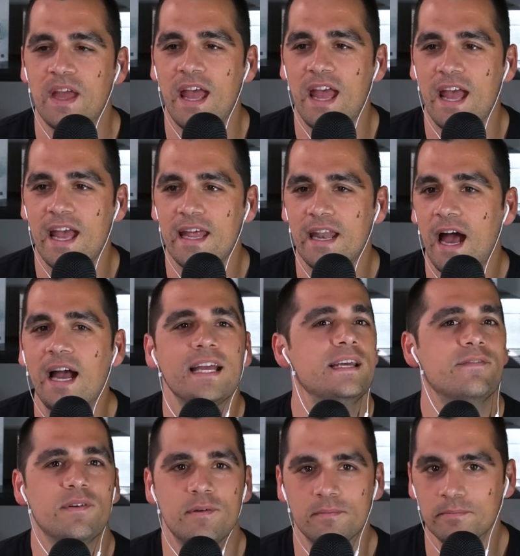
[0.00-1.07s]
And
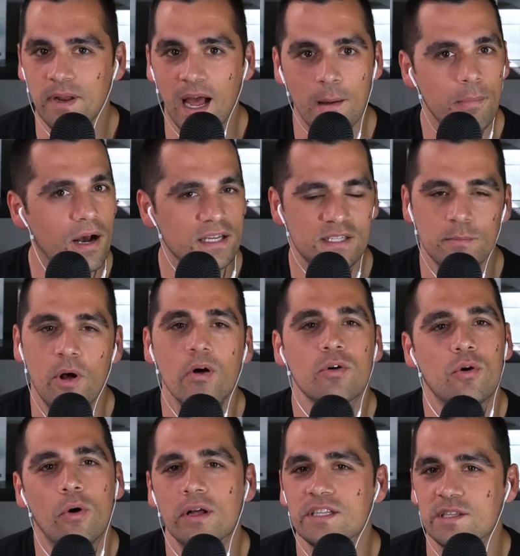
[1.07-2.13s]
I bought some
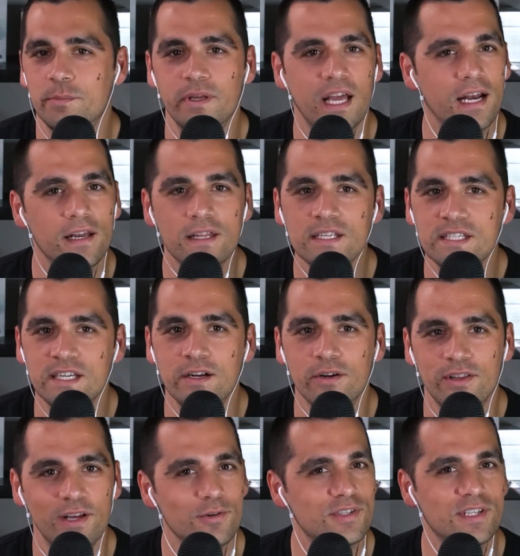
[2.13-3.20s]
altcoins at the beginning of this year,
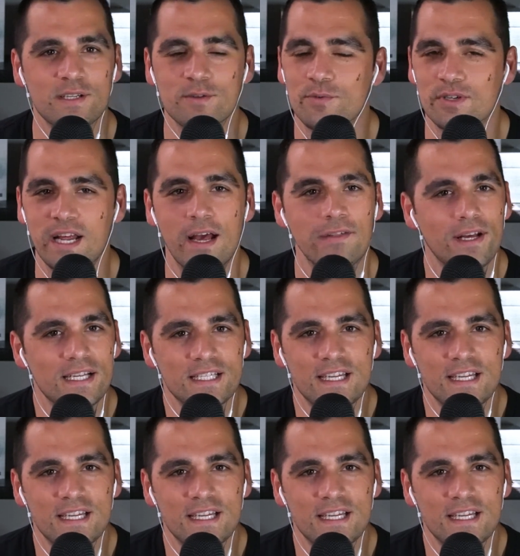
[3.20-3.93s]
and those things were down like